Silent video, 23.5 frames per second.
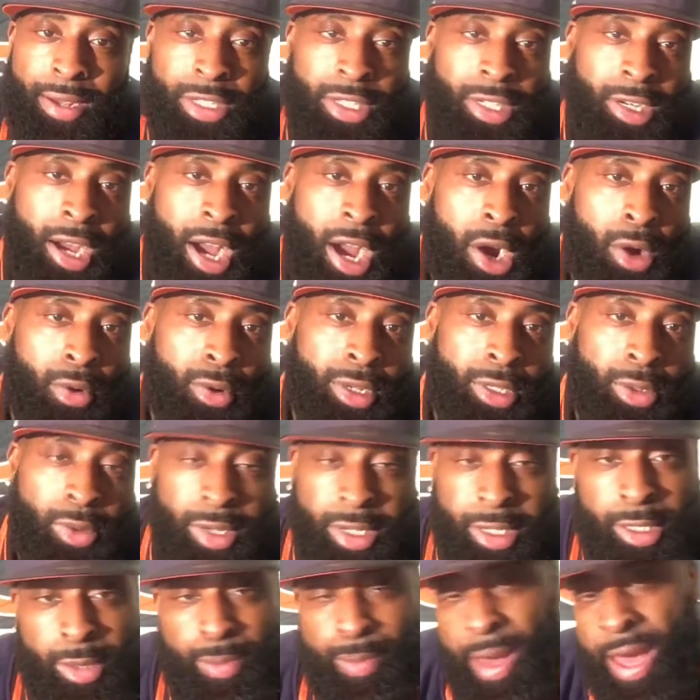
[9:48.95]
Chicagoans, we
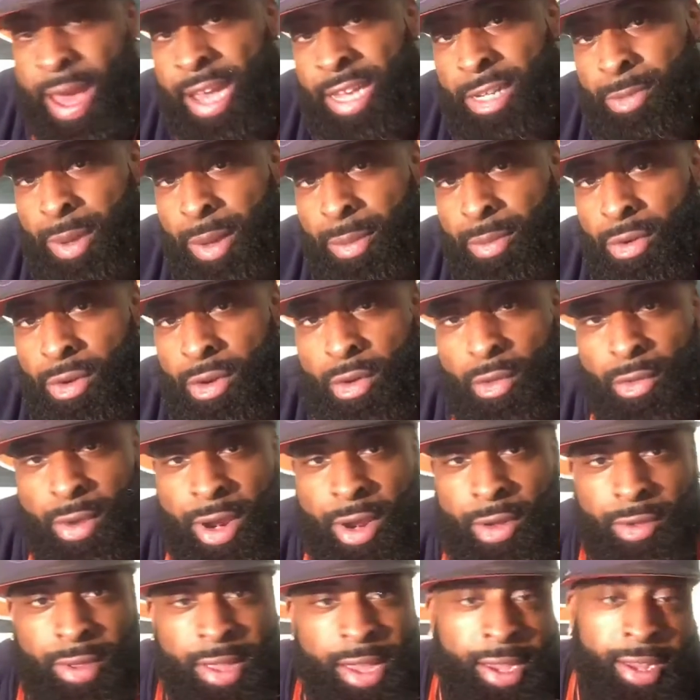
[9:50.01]
just bash people who we
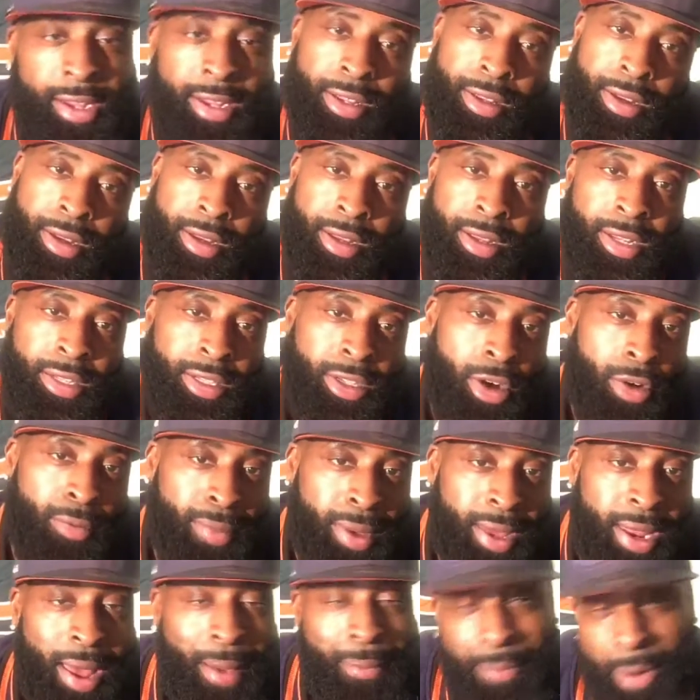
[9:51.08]
don't think is gonna
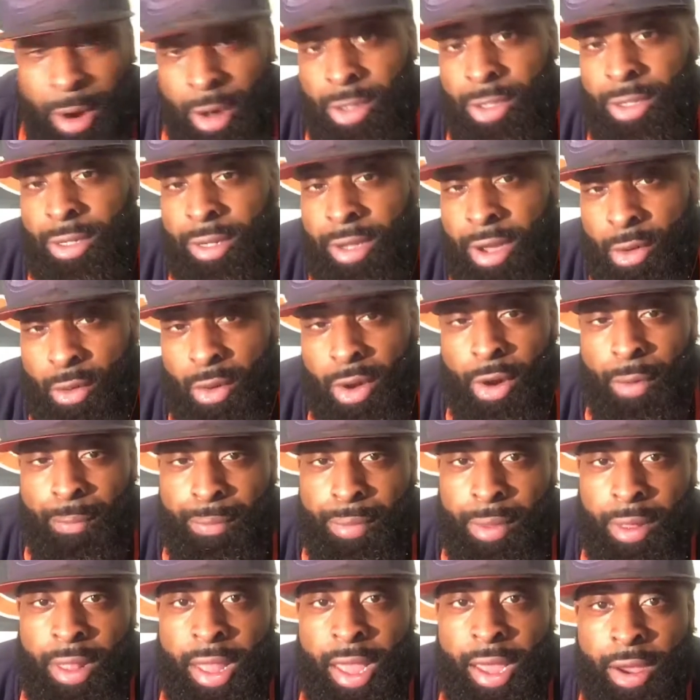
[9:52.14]
be that person, who we gonna
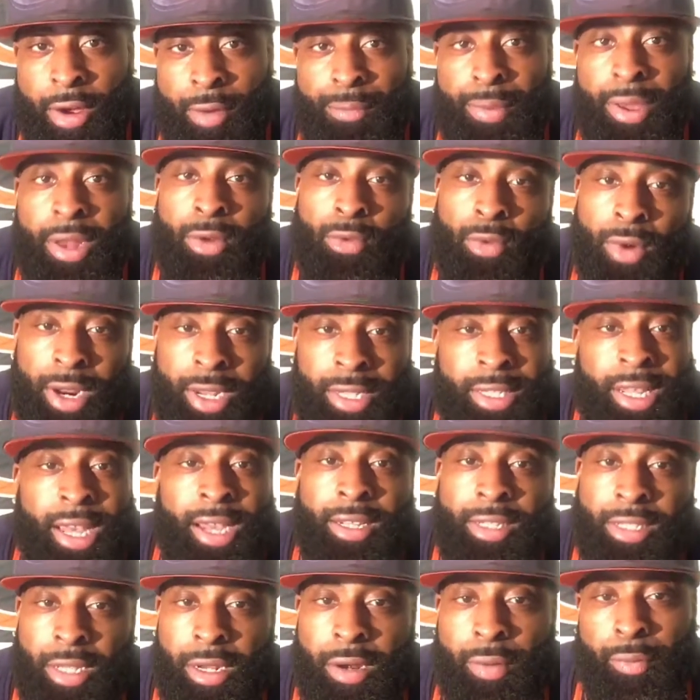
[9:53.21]
think gonna be the one to take
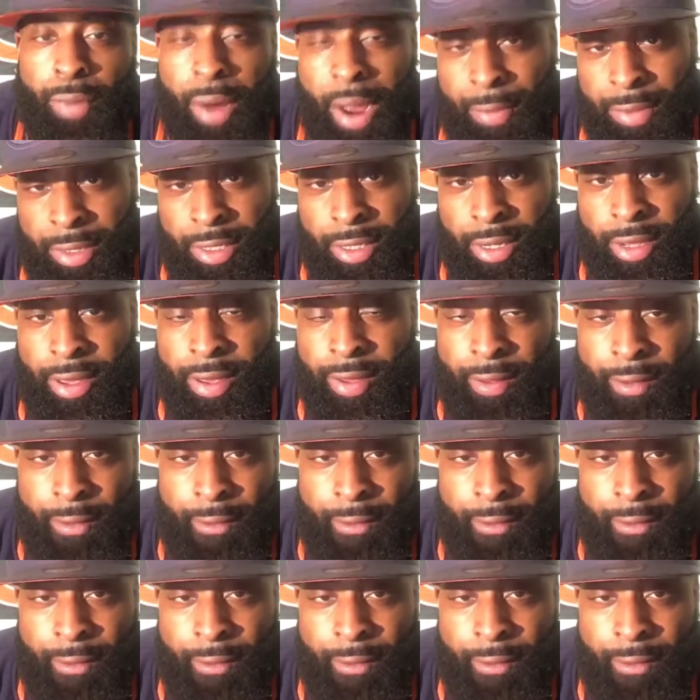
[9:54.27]
us to the promised land.